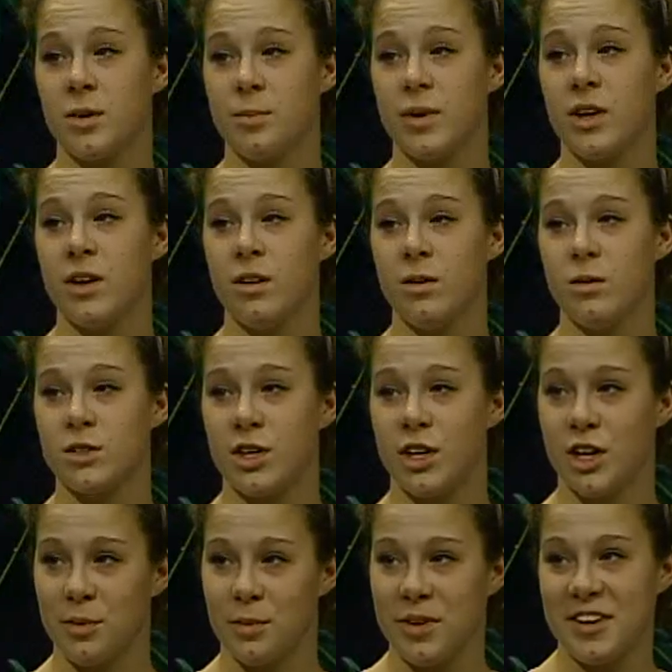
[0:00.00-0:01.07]
up a huge
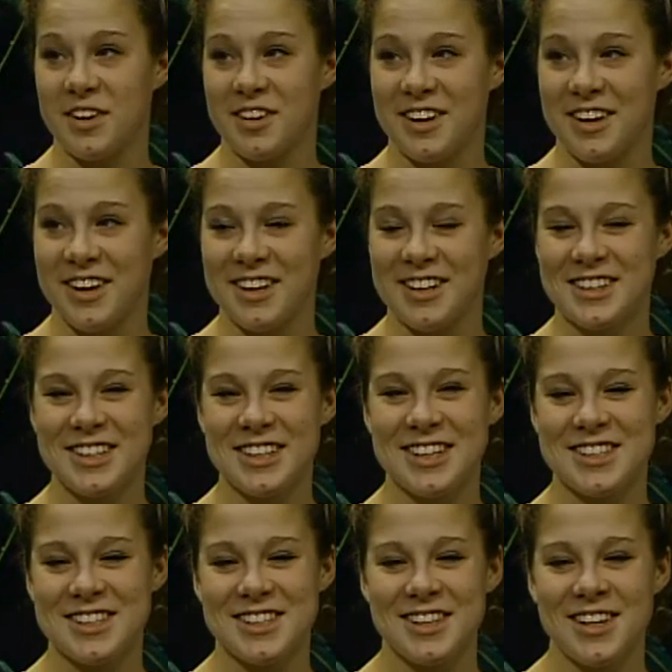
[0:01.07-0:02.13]
argument, mm-hmm. and
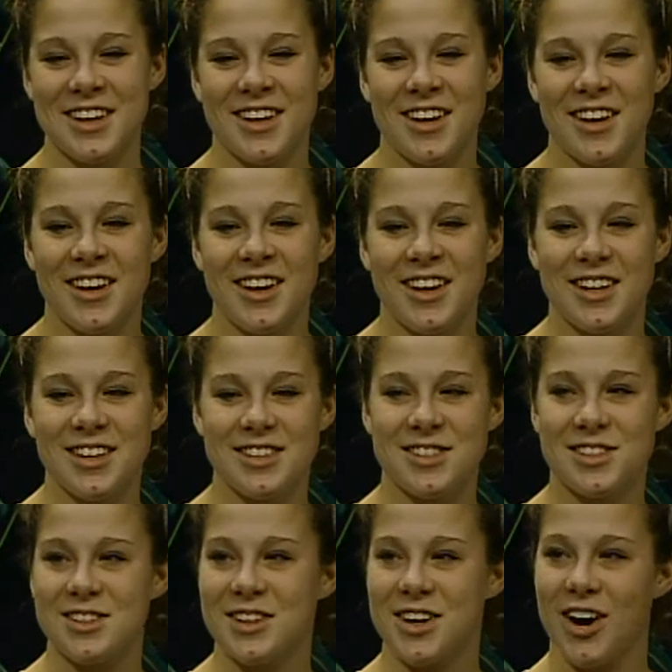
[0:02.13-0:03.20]
it's
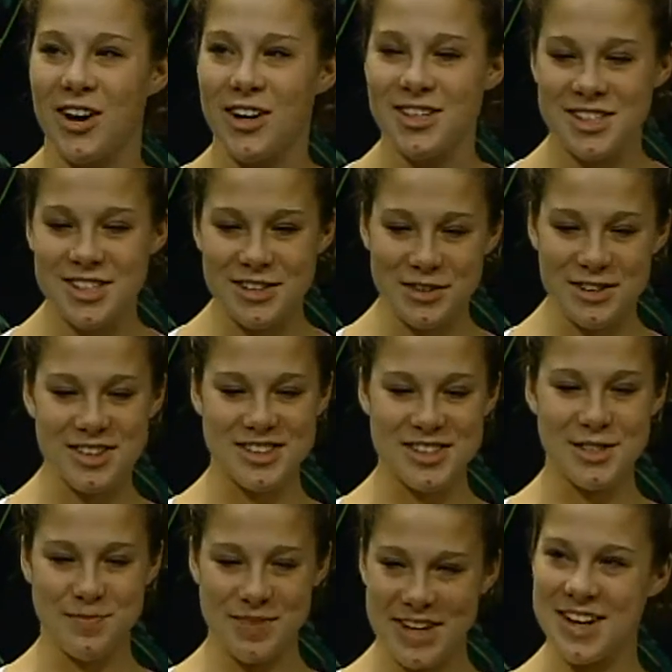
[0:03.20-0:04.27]
it's our civil
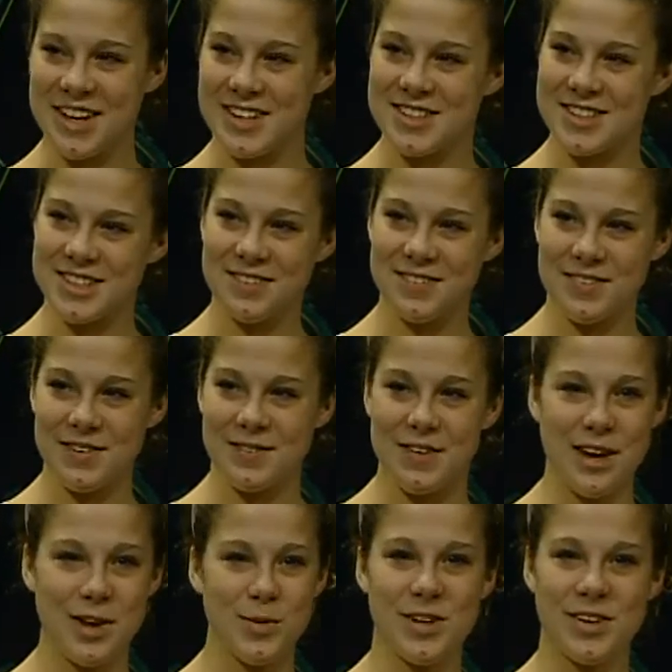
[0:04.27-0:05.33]
disobedience. If if
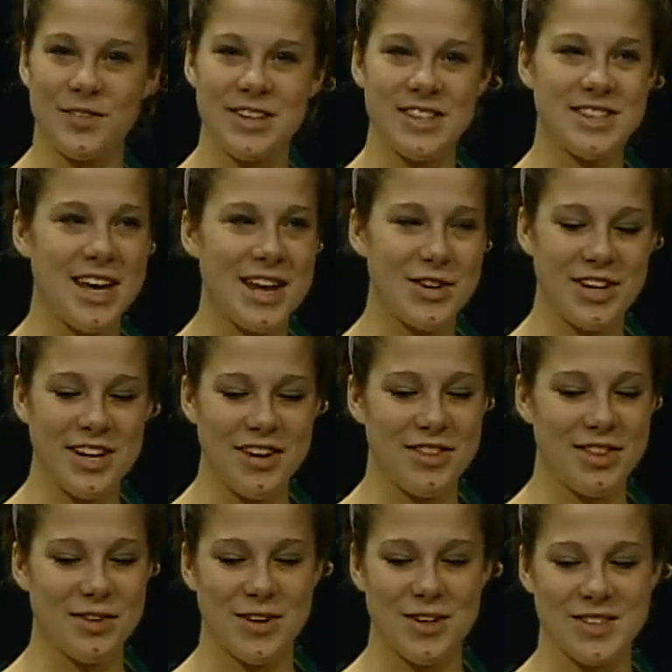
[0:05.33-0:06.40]
anyone reads Henry
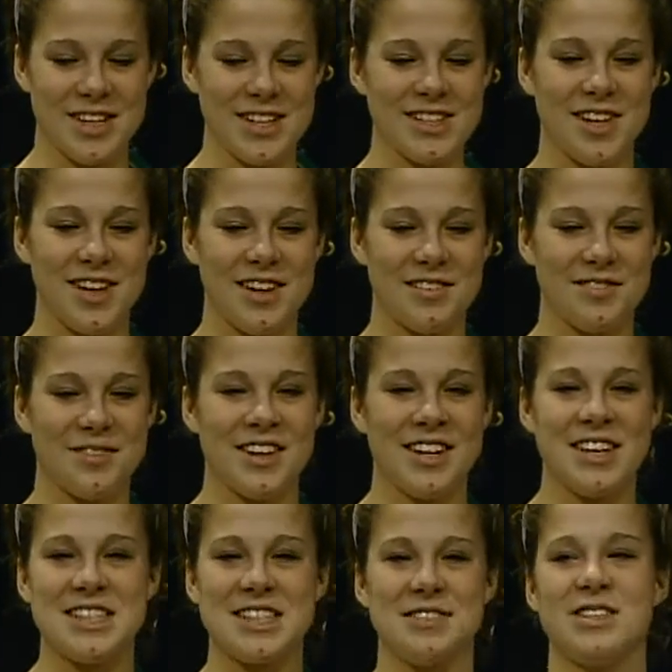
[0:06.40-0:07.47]
David Thoreau's essay of
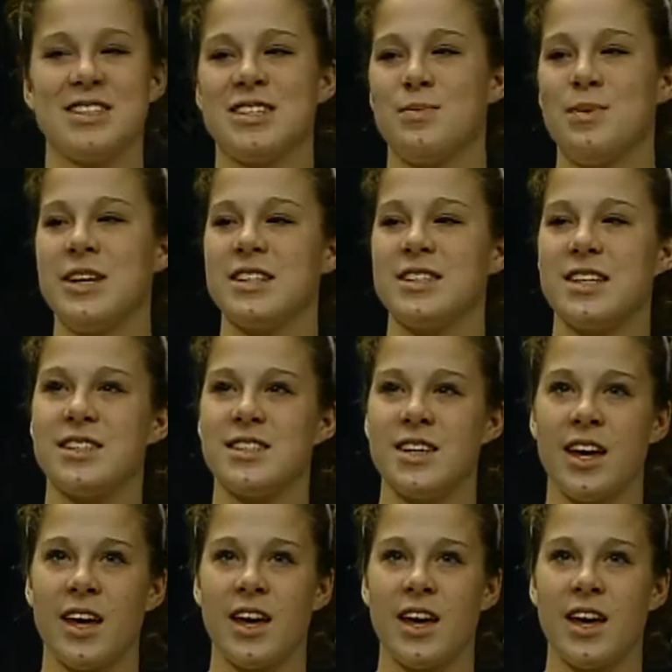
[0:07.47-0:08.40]
civil disobedience, it's